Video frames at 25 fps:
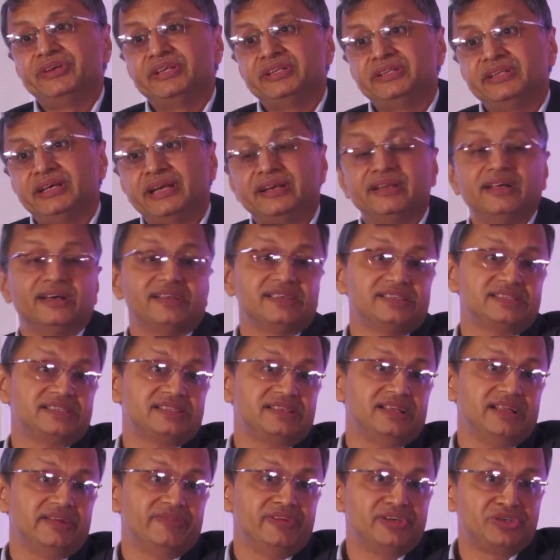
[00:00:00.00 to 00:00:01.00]
with ADAS
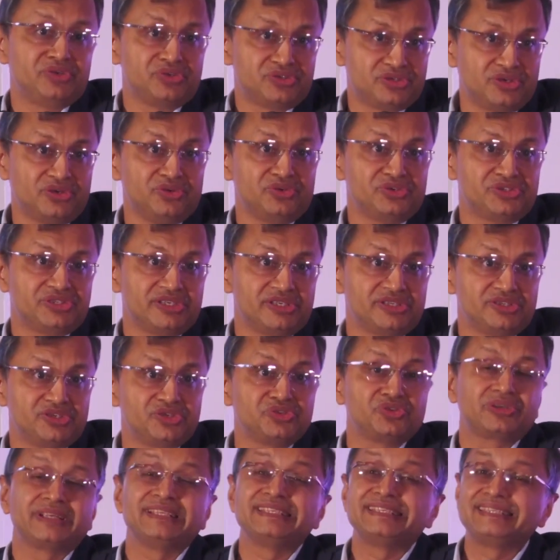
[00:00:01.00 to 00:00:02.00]
level 2 solutions. So
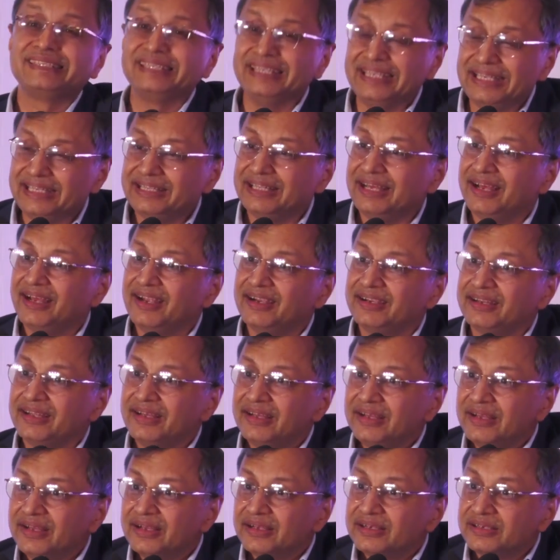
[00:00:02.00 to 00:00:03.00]
you can see that
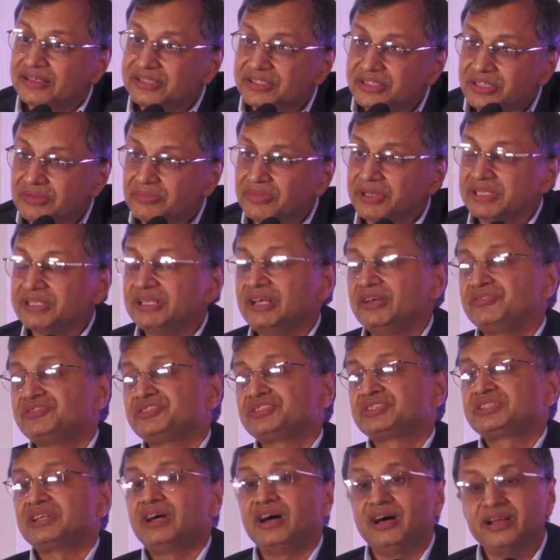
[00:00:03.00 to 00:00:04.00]
customers have
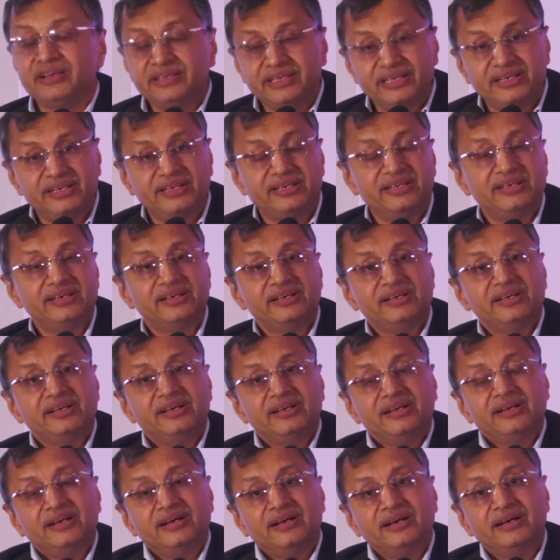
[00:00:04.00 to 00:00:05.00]
started
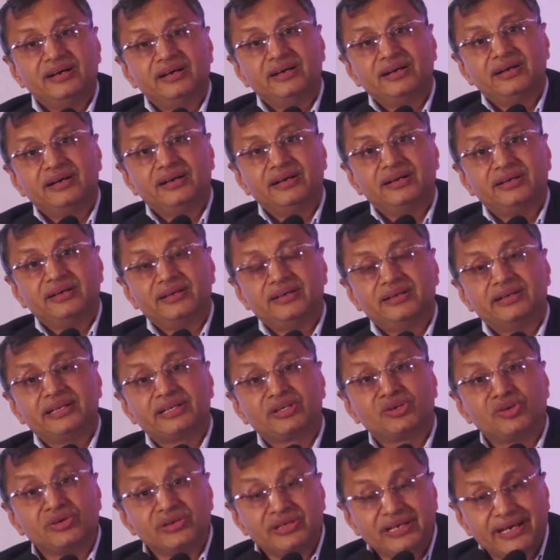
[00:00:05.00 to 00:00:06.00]

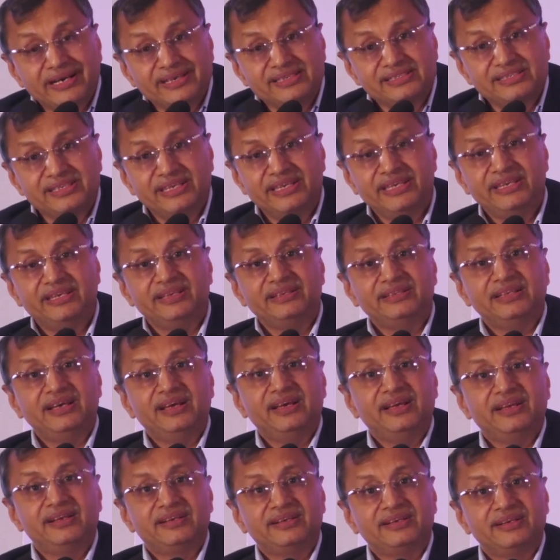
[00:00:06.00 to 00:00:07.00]
recognizing
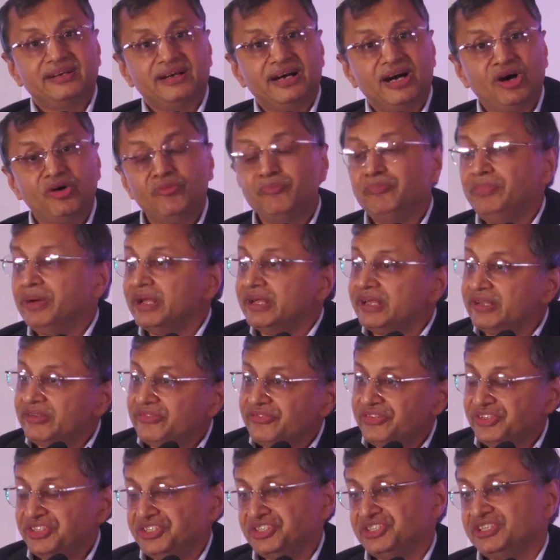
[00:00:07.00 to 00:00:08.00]
that how
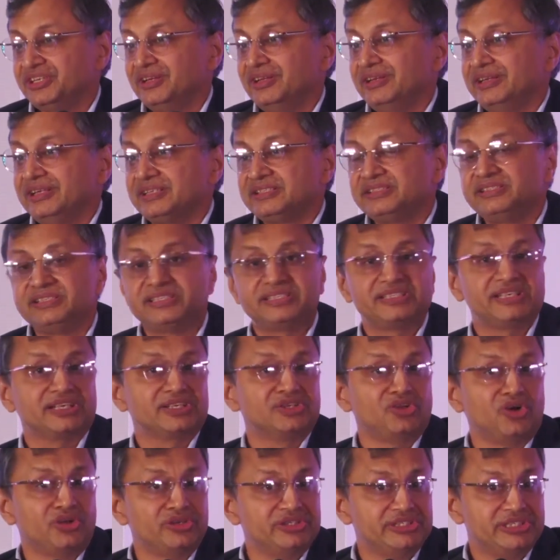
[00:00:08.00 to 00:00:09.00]
beneficial is this
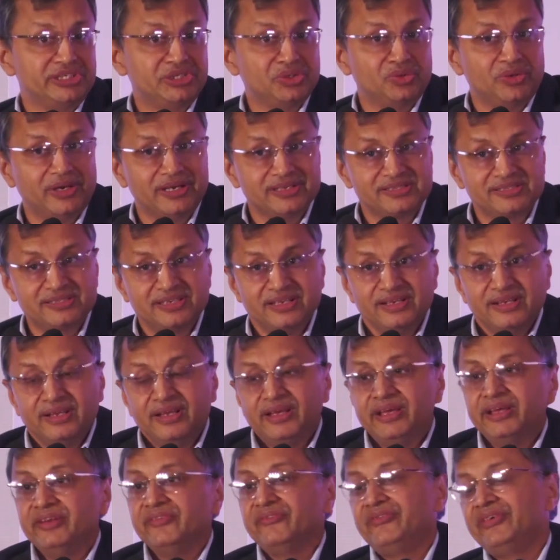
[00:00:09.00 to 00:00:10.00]
technology to us.
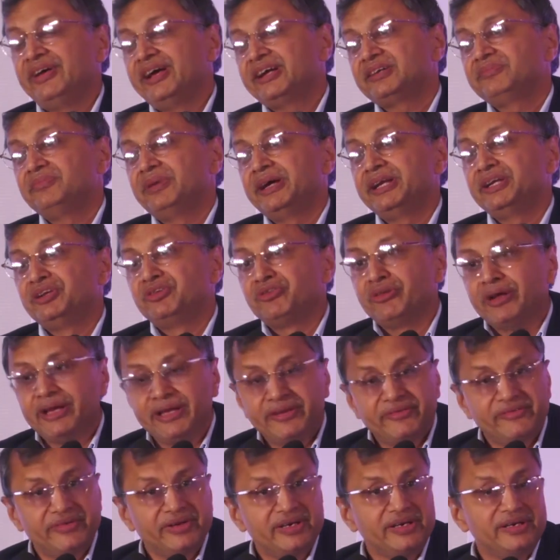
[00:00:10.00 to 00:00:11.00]
In fact, my
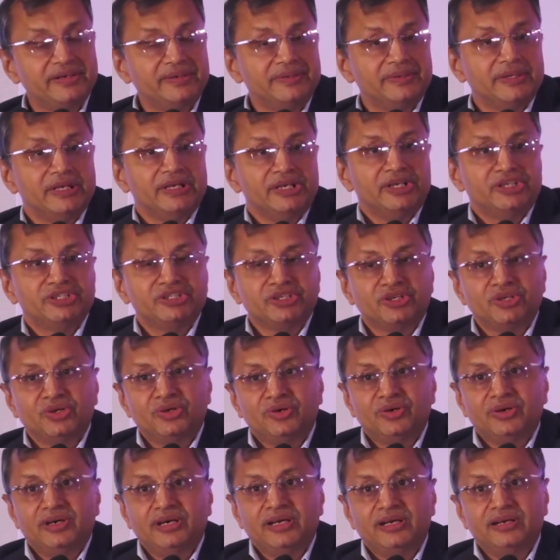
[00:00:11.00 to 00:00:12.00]
driver, you
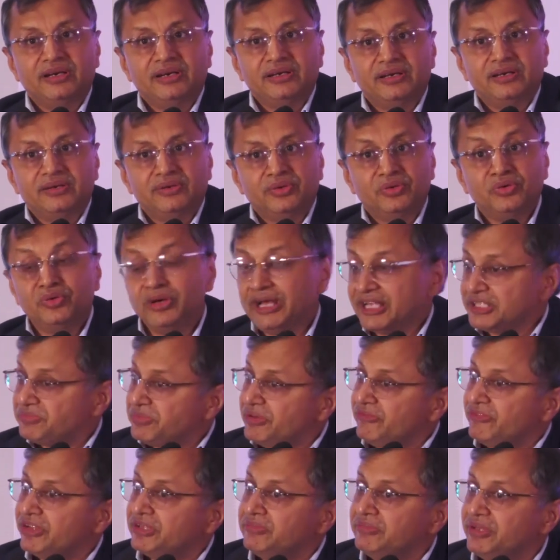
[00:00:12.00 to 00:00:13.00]
know, who has
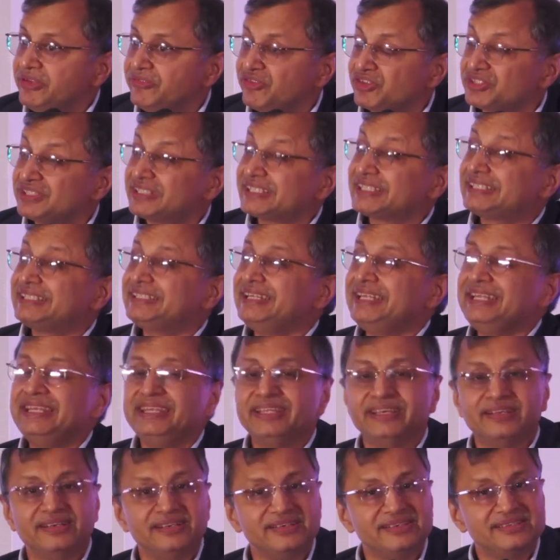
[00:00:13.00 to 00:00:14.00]
been with me for 16
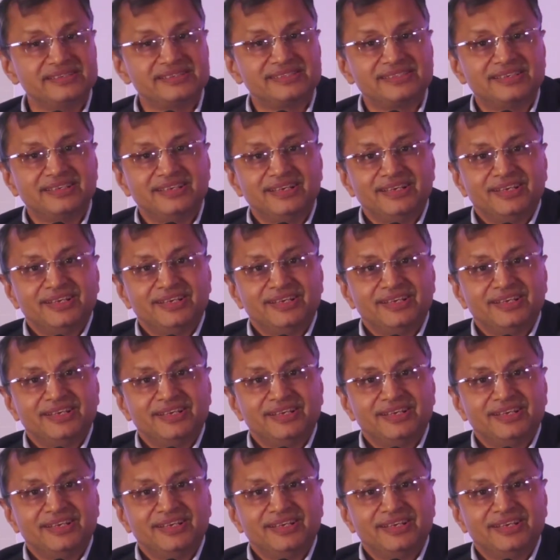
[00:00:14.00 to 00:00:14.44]
years,